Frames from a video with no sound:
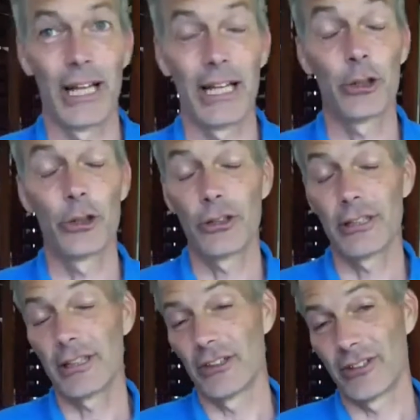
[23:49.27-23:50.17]
I could
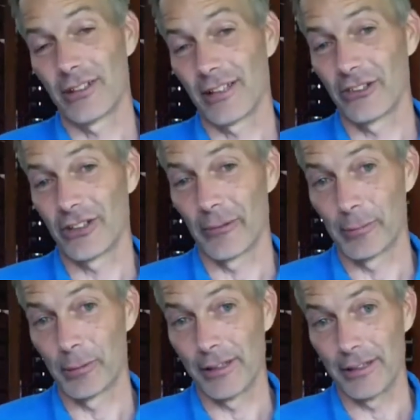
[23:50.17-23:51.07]
until I stopped
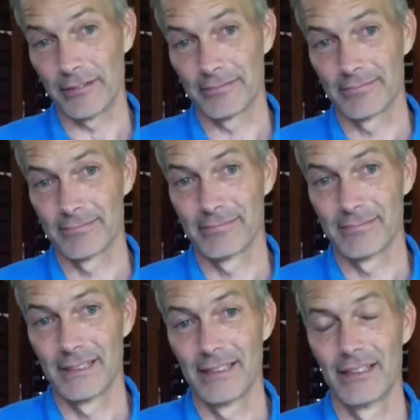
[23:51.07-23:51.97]
playing.
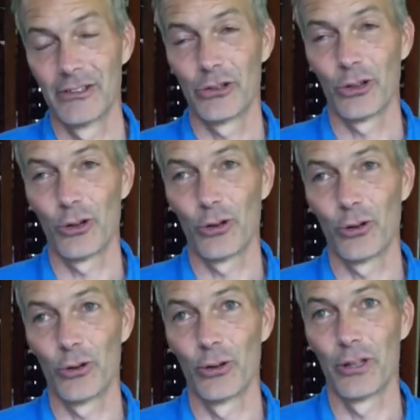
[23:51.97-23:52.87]

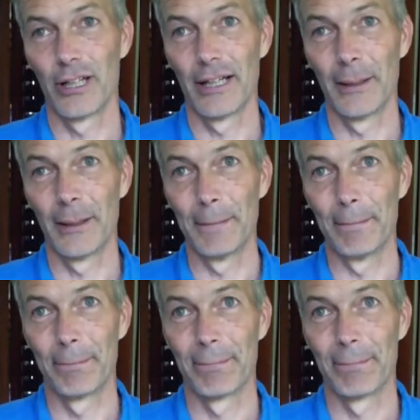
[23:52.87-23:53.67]
So I want